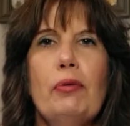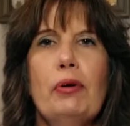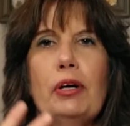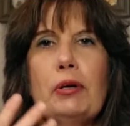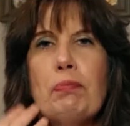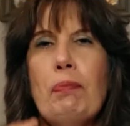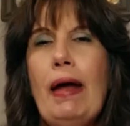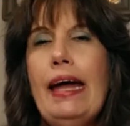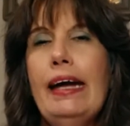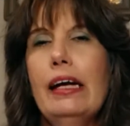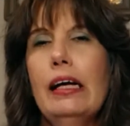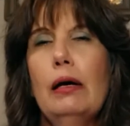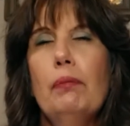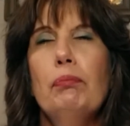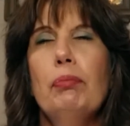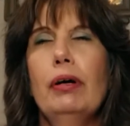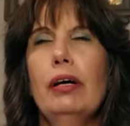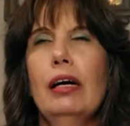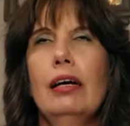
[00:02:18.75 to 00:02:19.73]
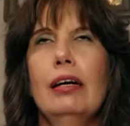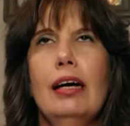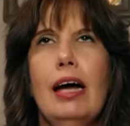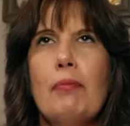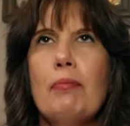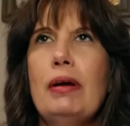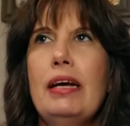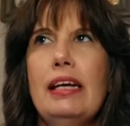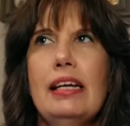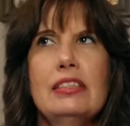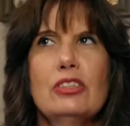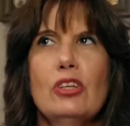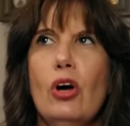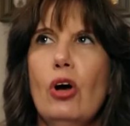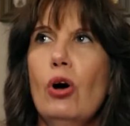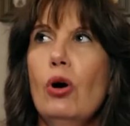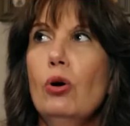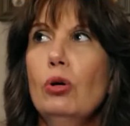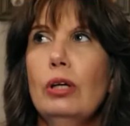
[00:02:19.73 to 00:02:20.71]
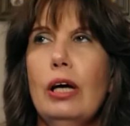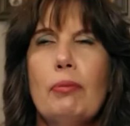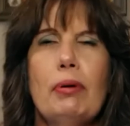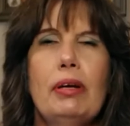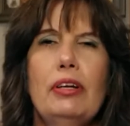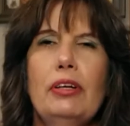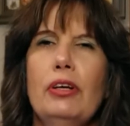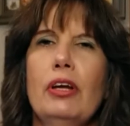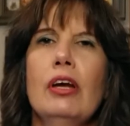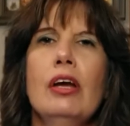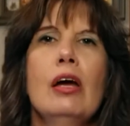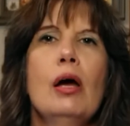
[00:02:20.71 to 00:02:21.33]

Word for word: make makeup, I mean, as a whole, I mean,